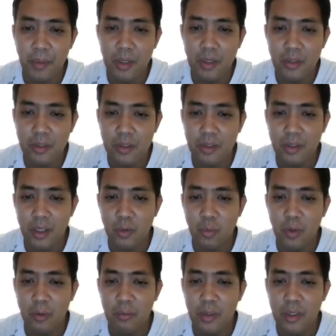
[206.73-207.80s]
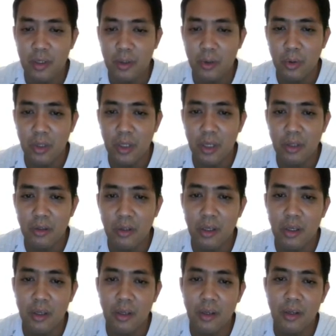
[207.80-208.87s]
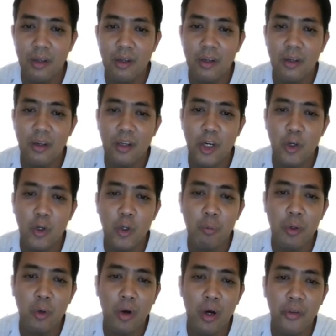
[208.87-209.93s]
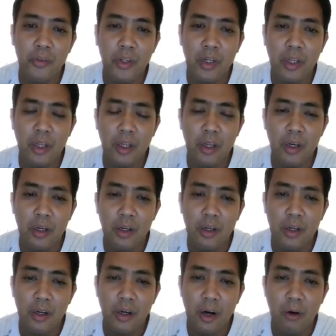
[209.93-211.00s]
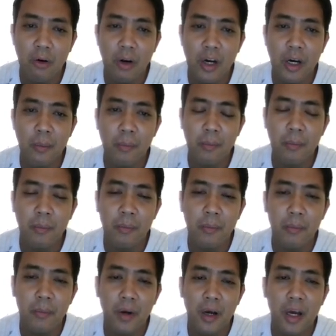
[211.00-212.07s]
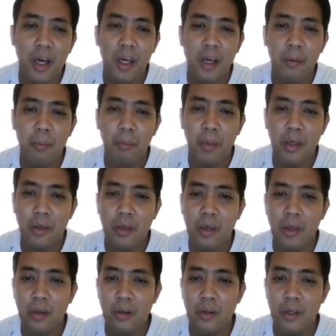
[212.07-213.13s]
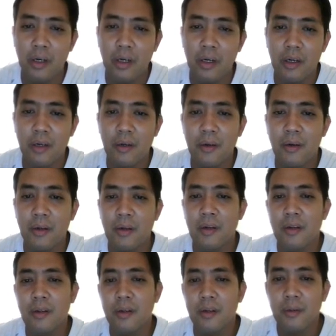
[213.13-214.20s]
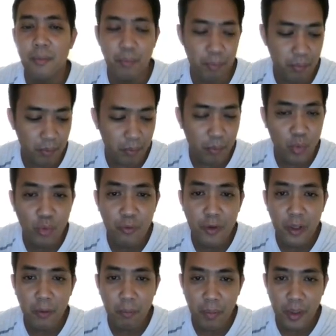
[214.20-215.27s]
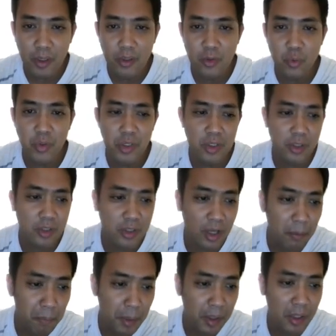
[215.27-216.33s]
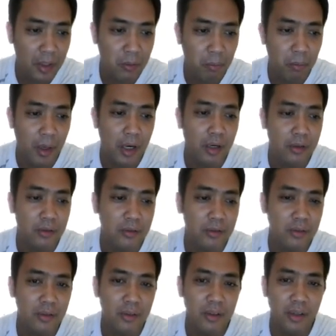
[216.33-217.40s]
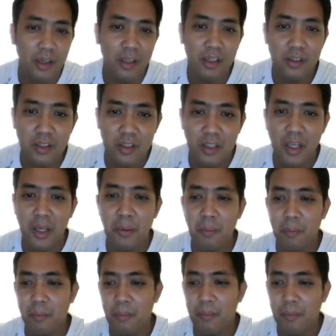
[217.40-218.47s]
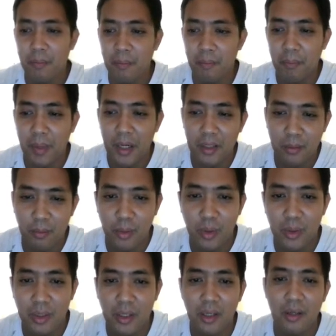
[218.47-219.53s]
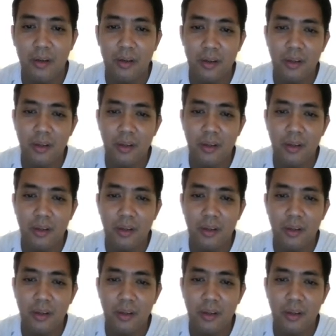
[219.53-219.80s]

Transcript: piece that will be rotating. Now you'll be wondering, how come I am making the moving piece, which is a separate part, in the same part model?